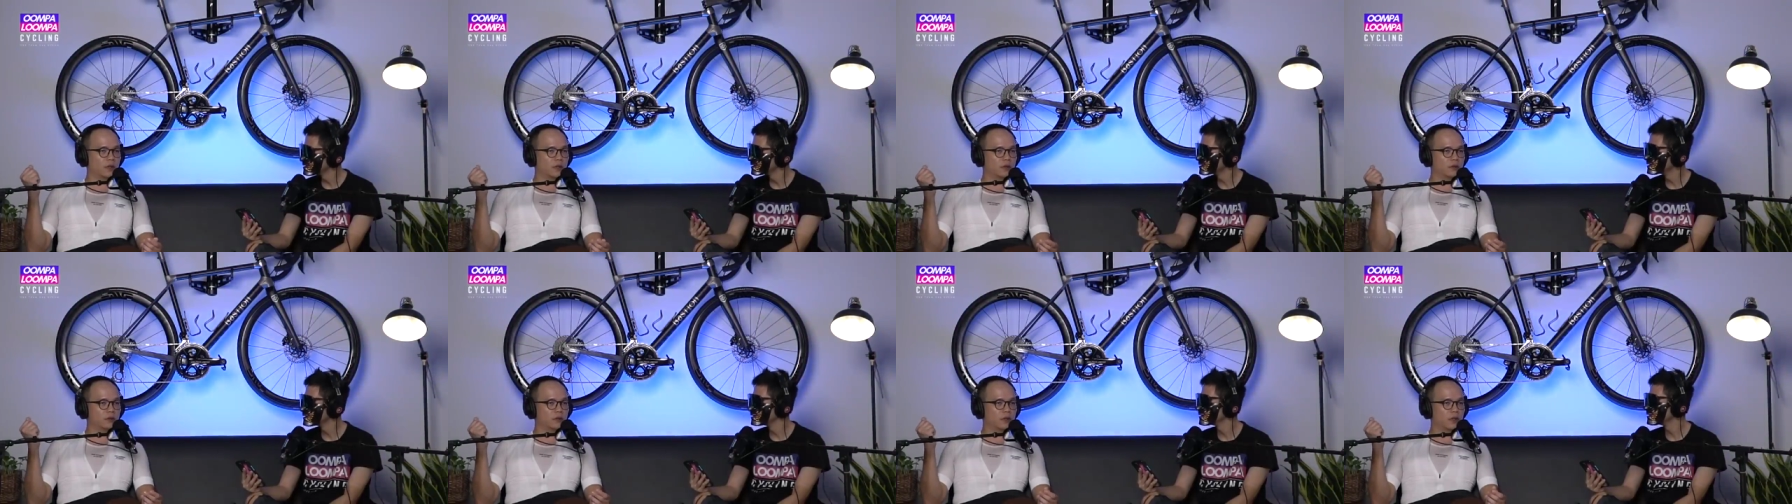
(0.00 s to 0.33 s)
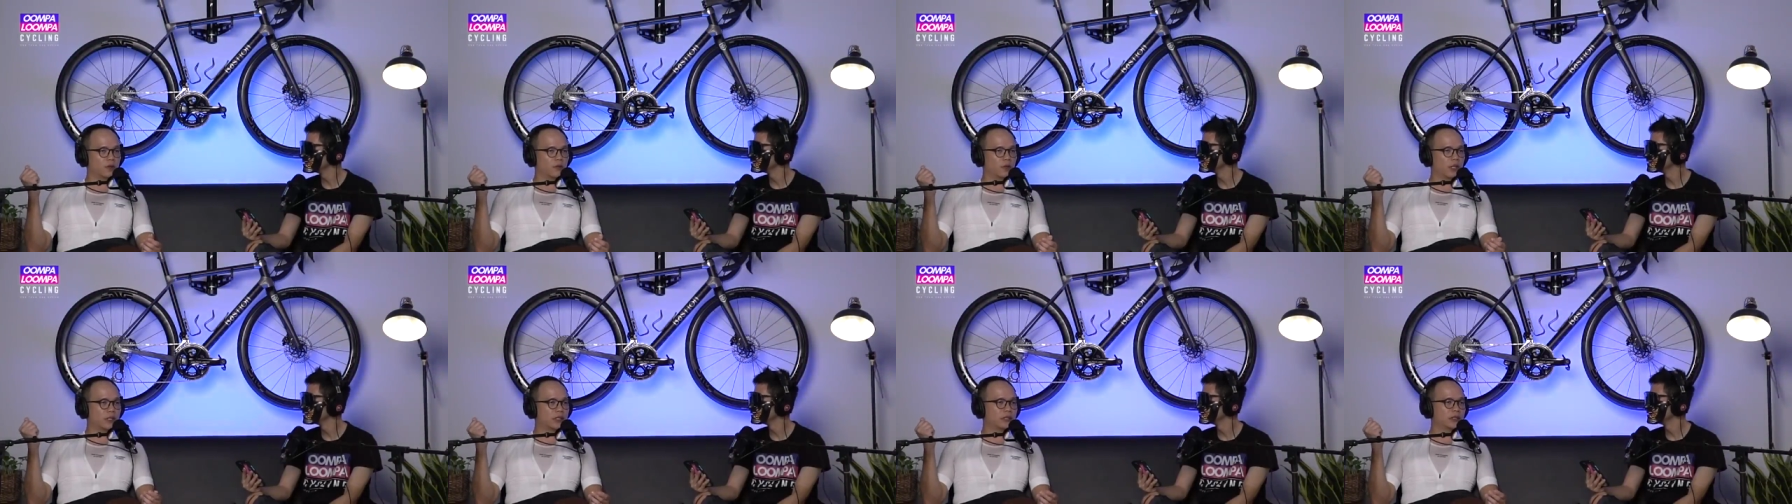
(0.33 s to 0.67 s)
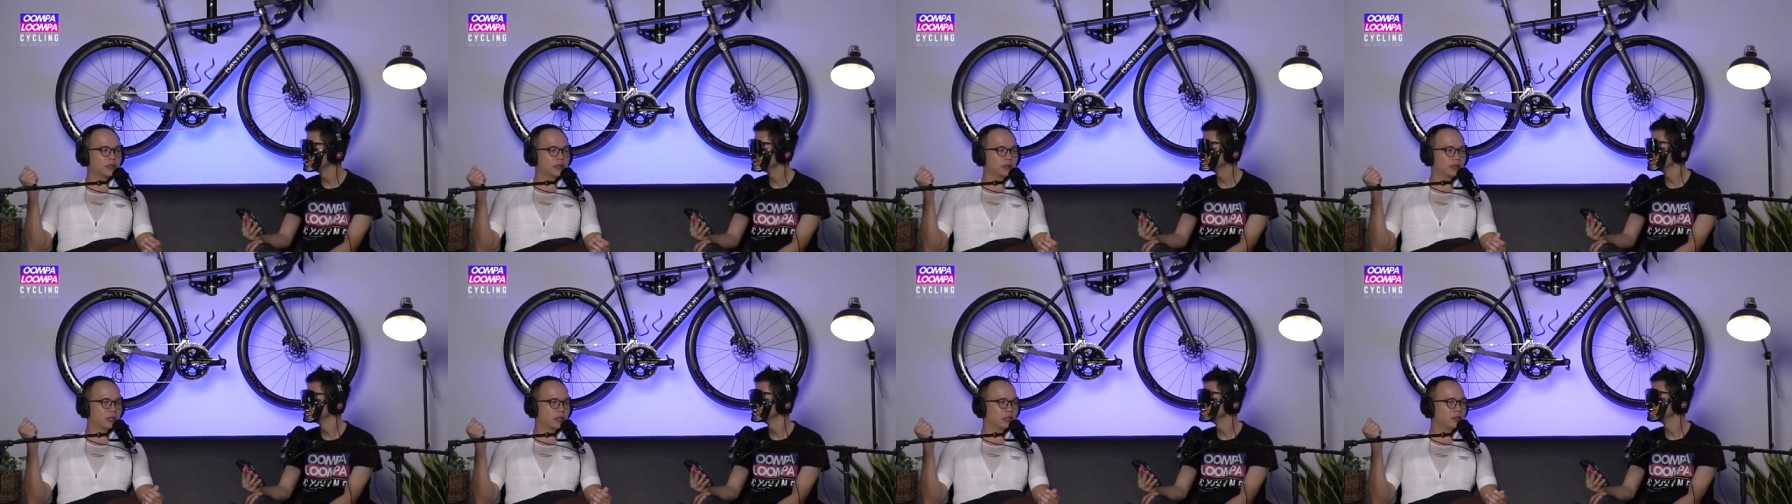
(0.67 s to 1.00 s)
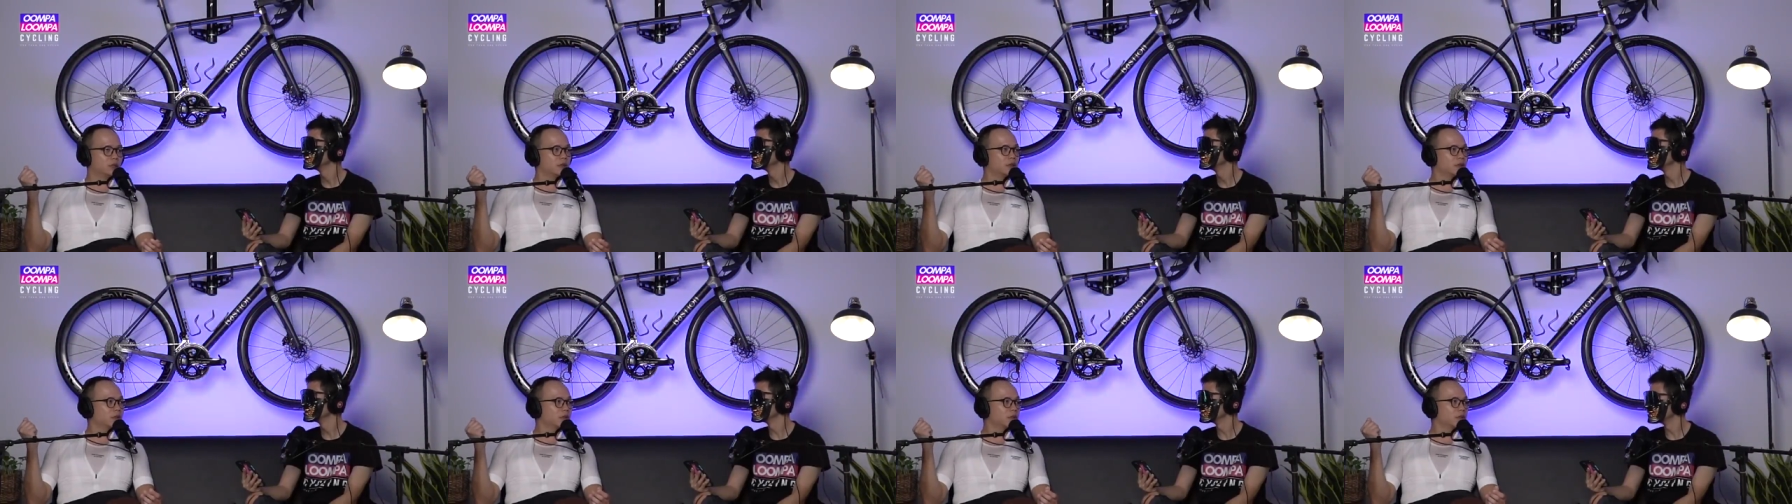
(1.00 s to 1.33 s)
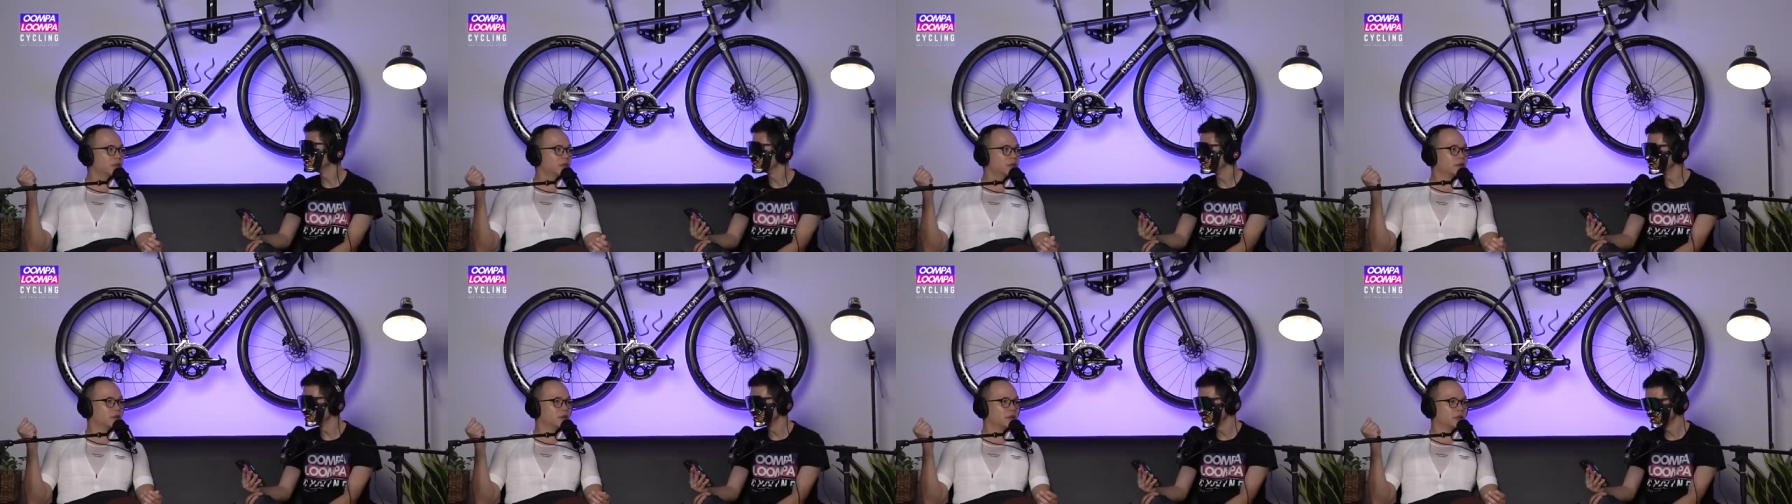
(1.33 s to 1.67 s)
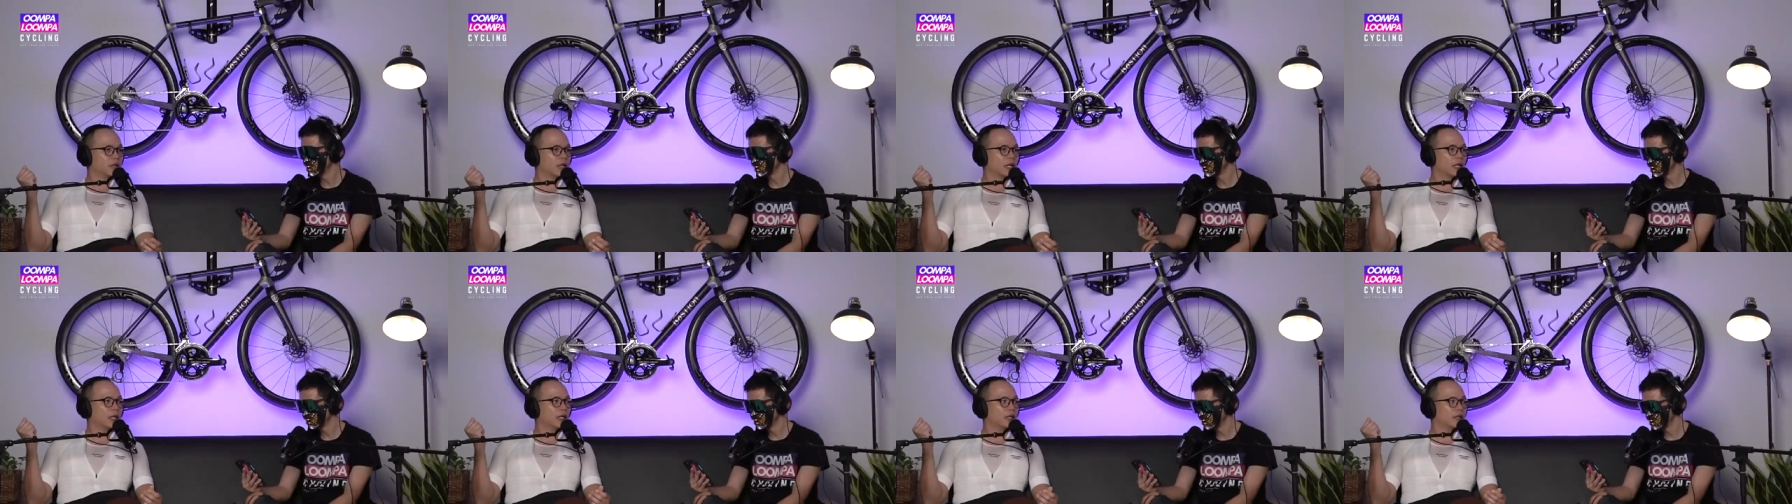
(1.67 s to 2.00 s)
I'll, I'll wax it again. Mm.
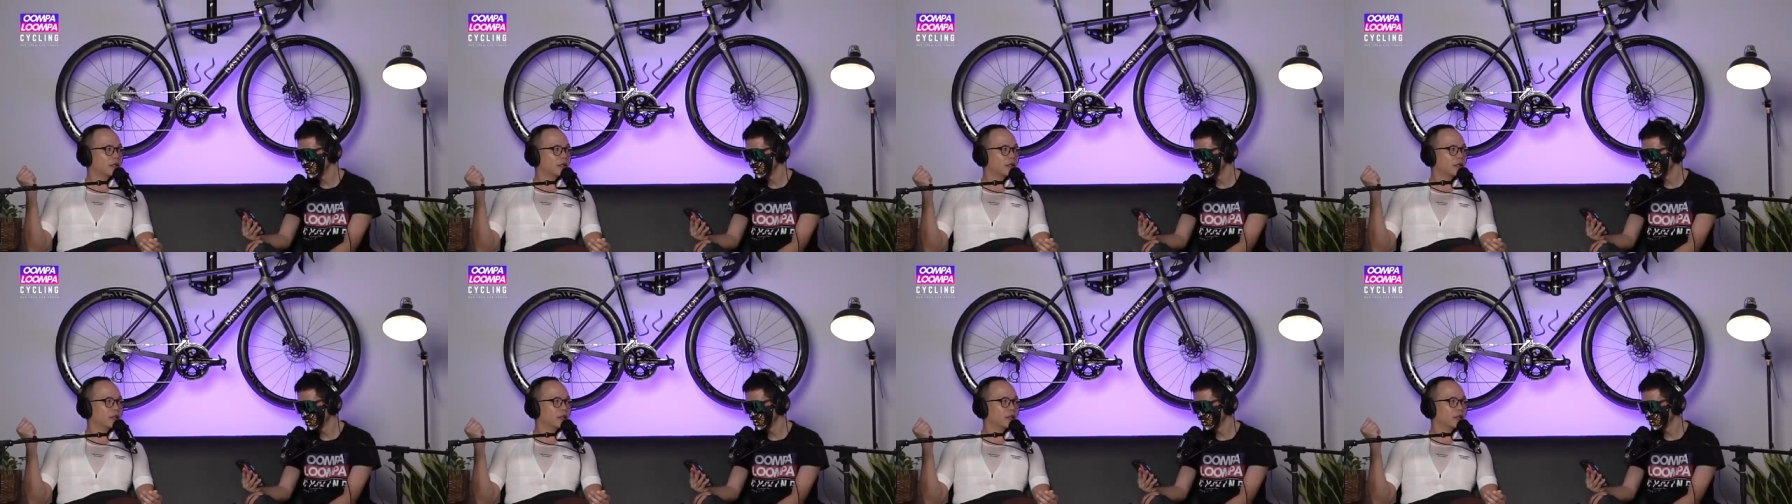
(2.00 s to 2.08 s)
Yeah.